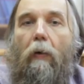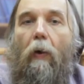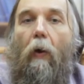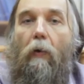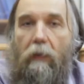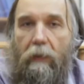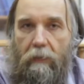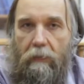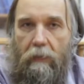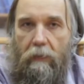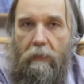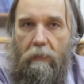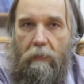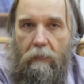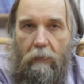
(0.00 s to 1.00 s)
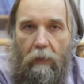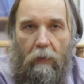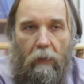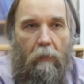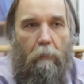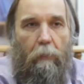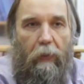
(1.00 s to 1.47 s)
organs
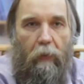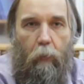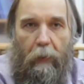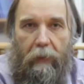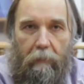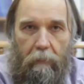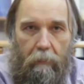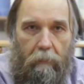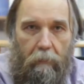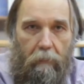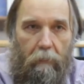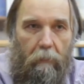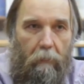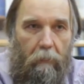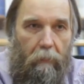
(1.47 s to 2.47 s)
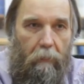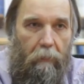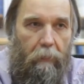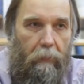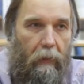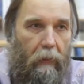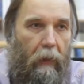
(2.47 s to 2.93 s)

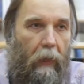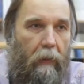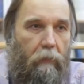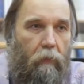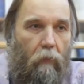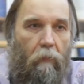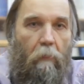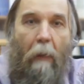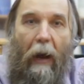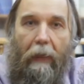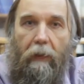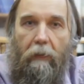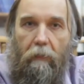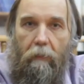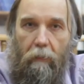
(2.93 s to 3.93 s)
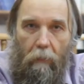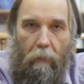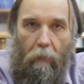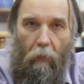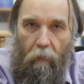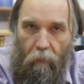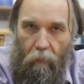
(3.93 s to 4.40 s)
between the kind of market
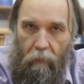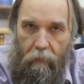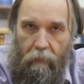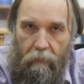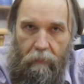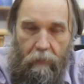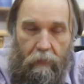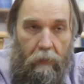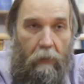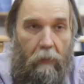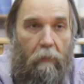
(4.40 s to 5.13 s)
of organs,